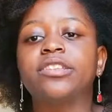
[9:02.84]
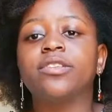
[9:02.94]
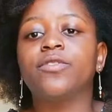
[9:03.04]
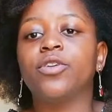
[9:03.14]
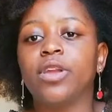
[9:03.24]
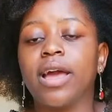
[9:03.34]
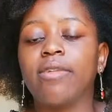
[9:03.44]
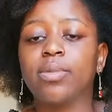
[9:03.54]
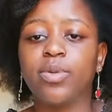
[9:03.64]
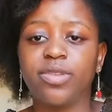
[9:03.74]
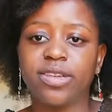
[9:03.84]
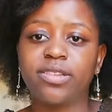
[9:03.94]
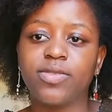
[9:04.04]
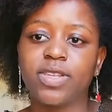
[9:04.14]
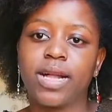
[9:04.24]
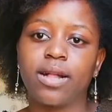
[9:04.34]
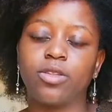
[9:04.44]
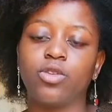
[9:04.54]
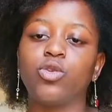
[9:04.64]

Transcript: if you're going to have a protective style, you know,